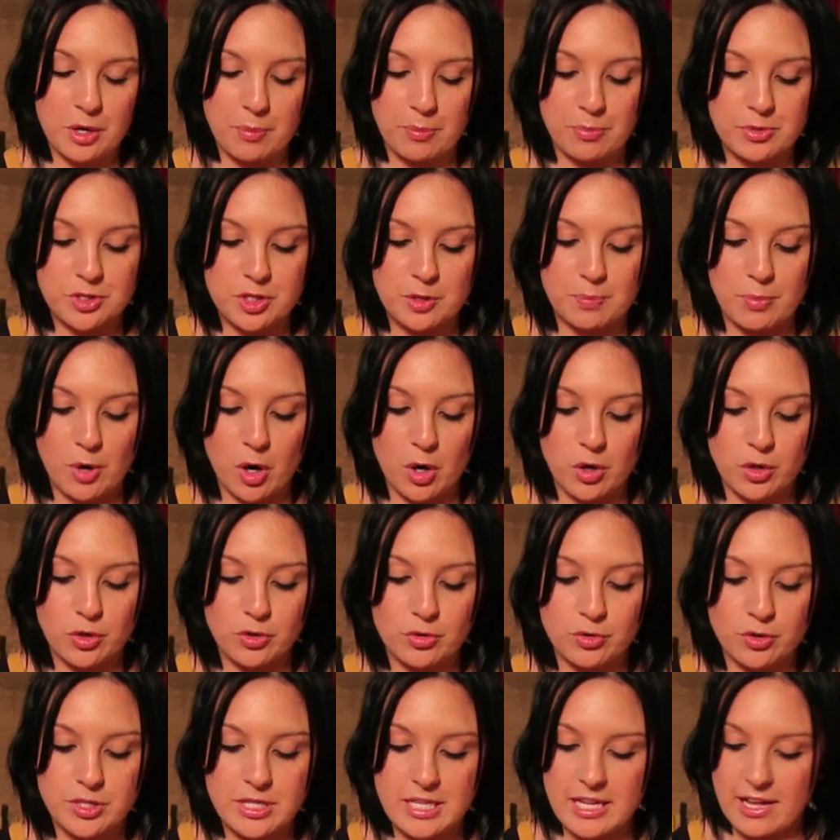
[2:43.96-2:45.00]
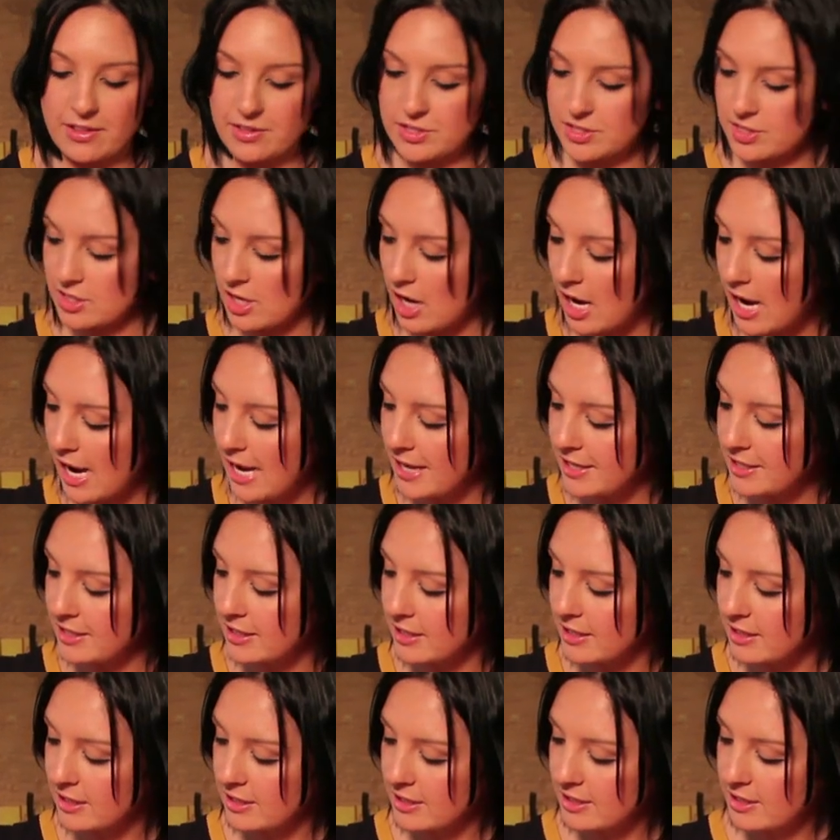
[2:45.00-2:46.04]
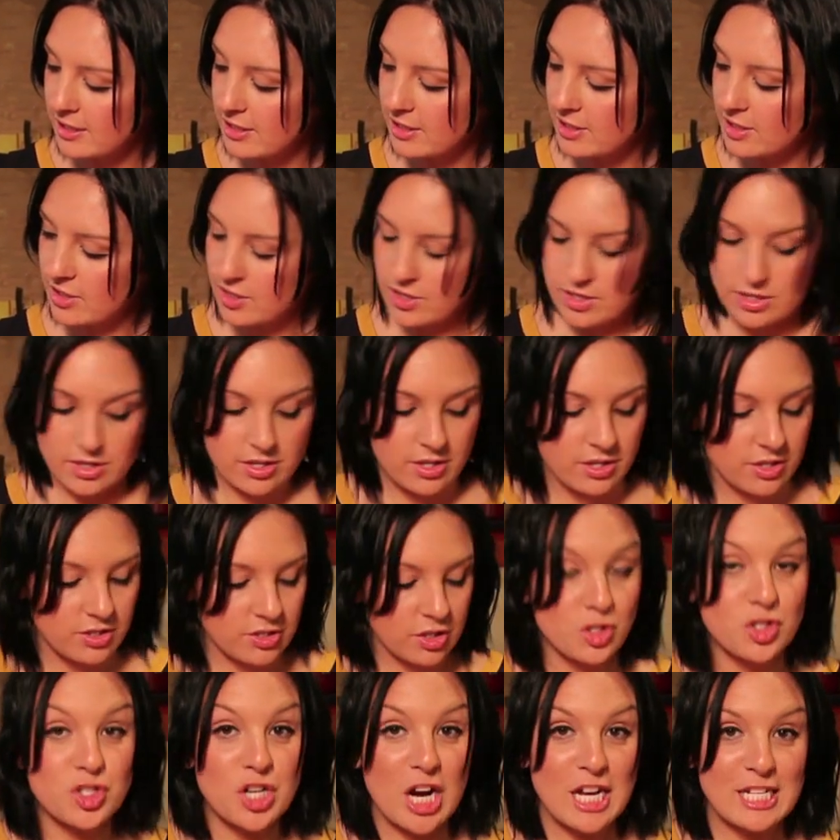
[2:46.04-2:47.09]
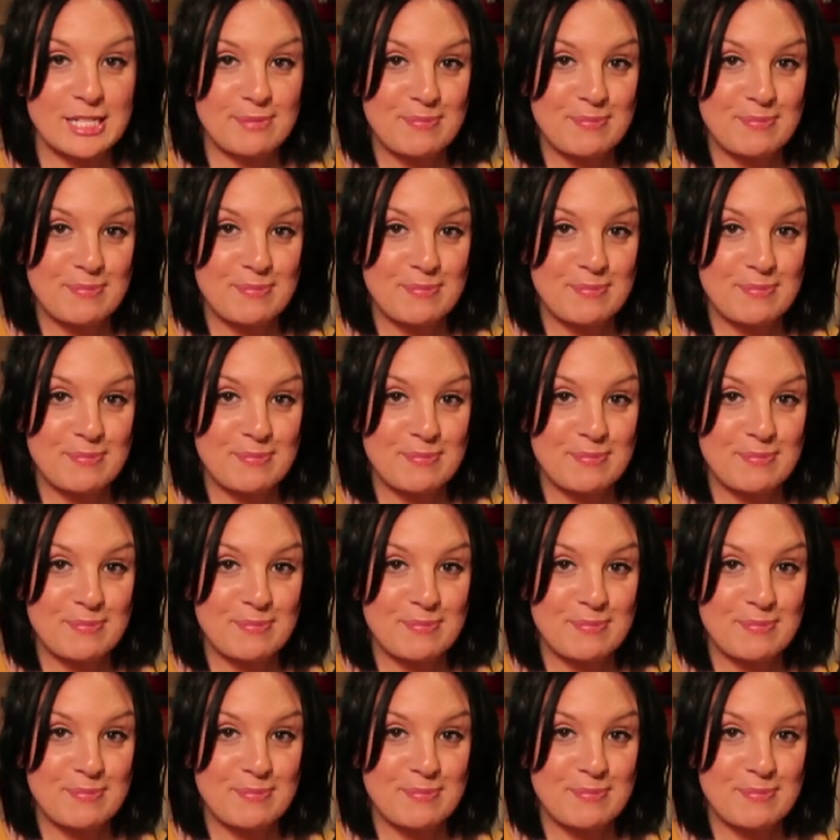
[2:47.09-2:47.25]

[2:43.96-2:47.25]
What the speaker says: it to poke through the other side. So just